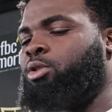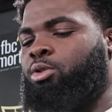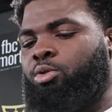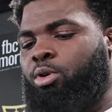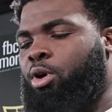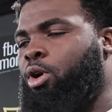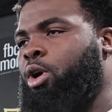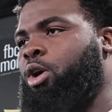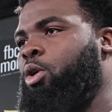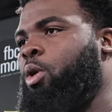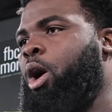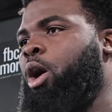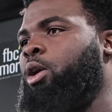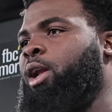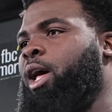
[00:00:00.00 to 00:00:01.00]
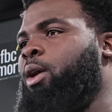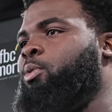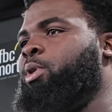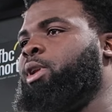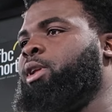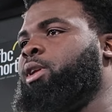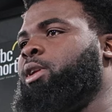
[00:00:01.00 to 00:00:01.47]
do hard, go all out
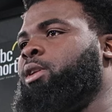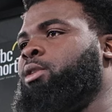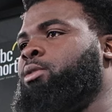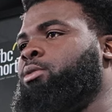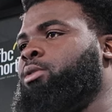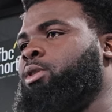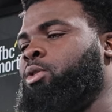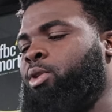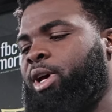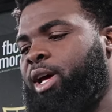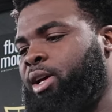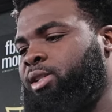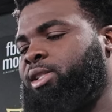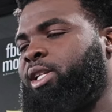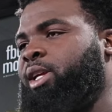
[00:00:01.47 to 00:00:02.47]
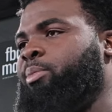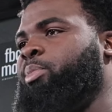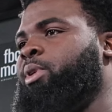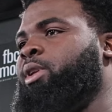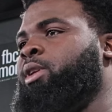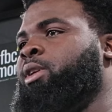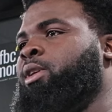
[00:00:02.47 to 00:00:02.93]
with it. Don't half
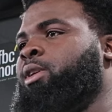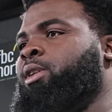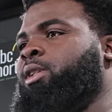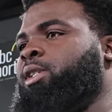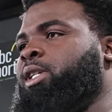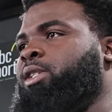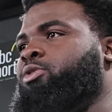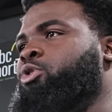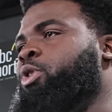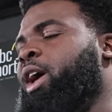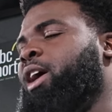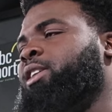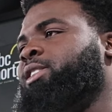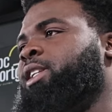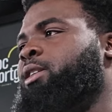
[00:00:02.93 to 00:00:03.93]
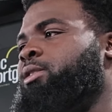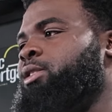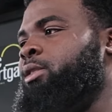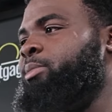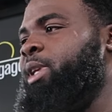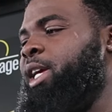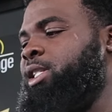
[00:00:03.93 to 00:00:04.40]
step it. Because you have stepped
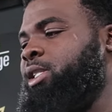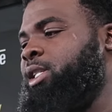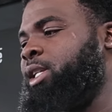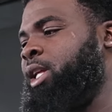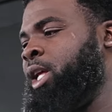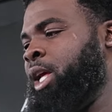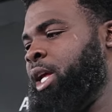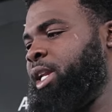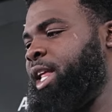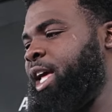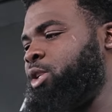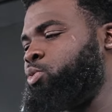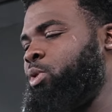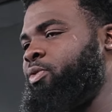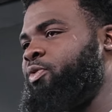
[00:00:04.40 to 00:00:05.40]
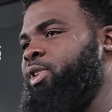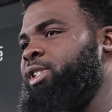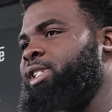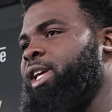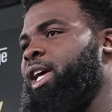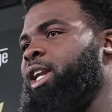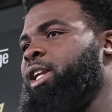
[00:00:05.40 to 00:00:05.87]
some, that's when
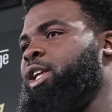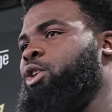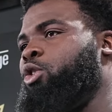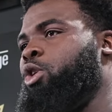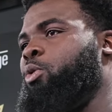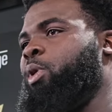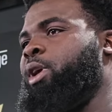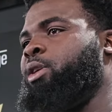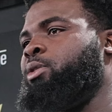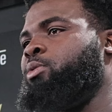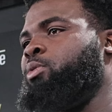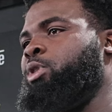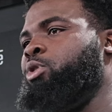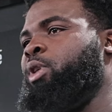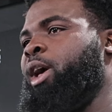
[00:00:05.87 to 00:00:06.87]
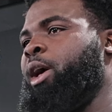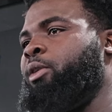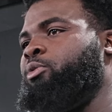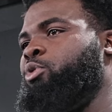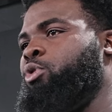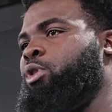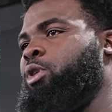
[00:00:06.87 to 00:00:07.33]
physicality go away. When you
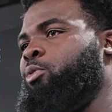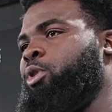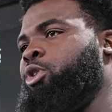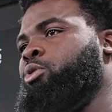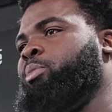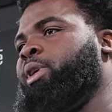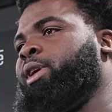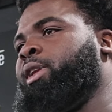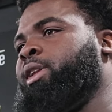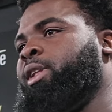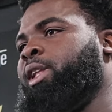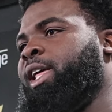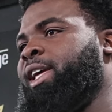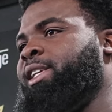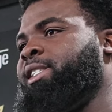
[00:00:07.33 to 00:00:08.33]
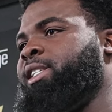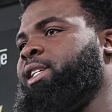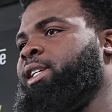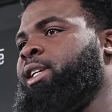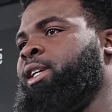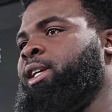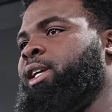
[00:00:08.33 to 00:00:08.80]
have doing it, when you being
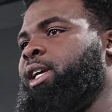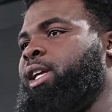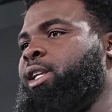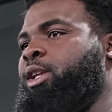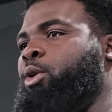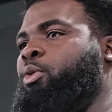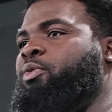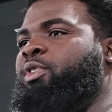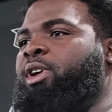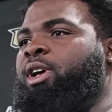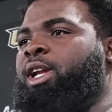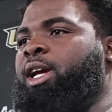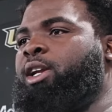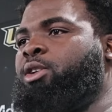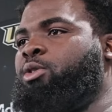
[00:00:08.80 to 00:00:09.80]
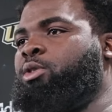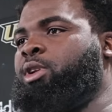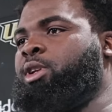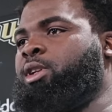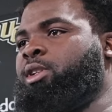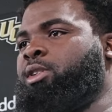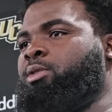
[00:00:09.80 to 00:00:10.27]
lazy and don't feel like
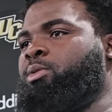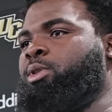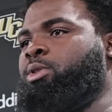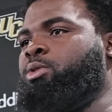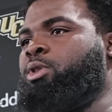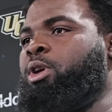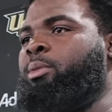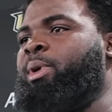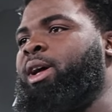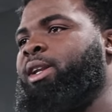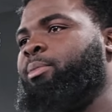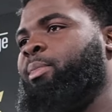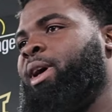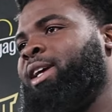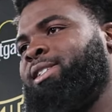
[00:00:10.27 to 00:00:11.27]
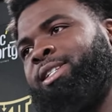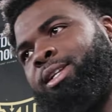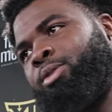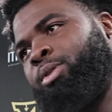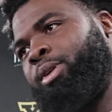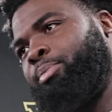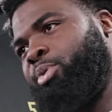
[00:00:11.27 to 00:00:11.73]
doing it. When you come out the
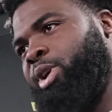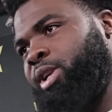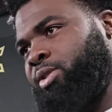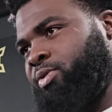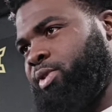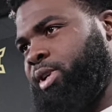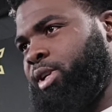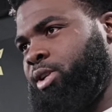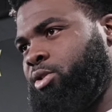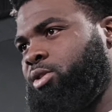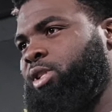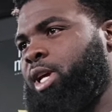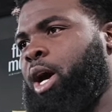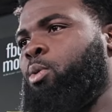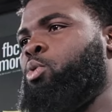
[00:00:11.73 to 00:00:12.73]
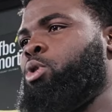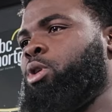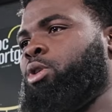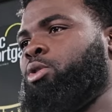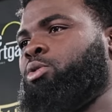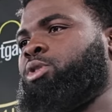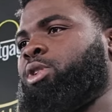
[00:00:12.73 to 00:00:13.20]
mindset on the practice field and you say, I
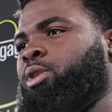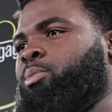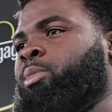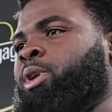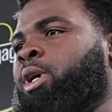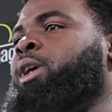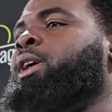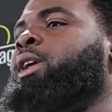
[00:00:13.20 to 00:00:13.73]
want to do something,